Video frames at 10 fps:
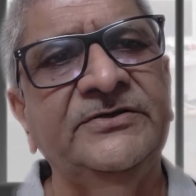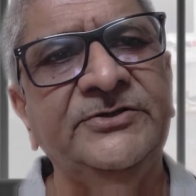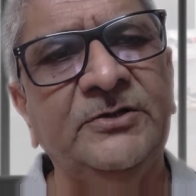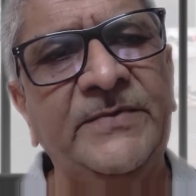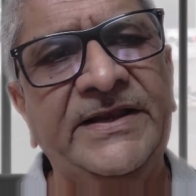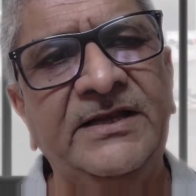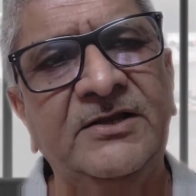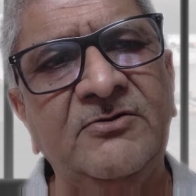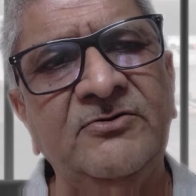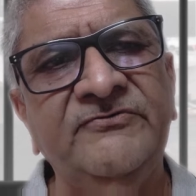your bank
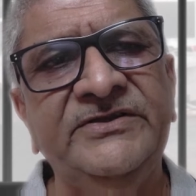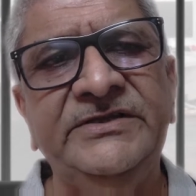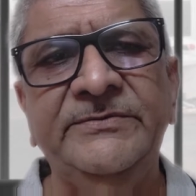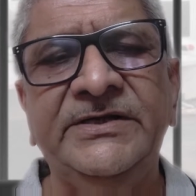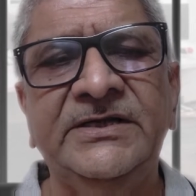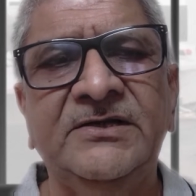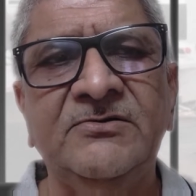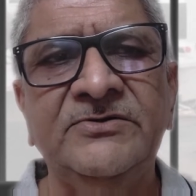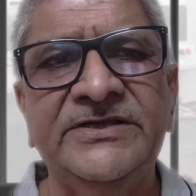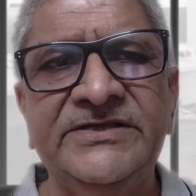account with Demat
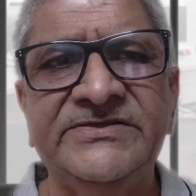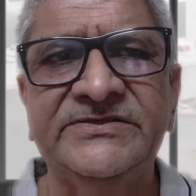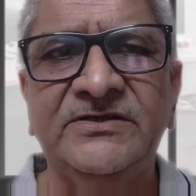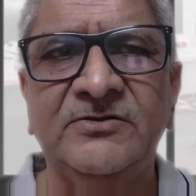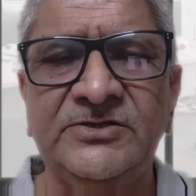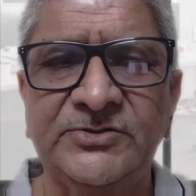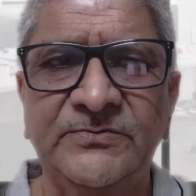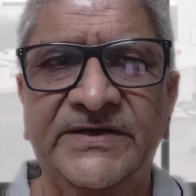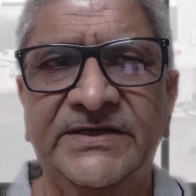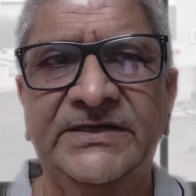account is
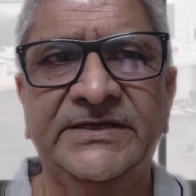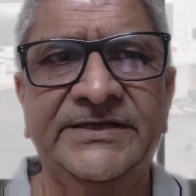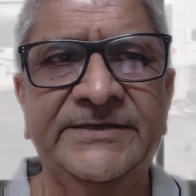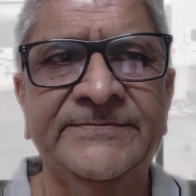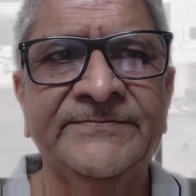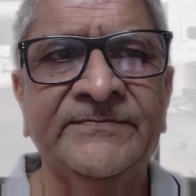also mandatory,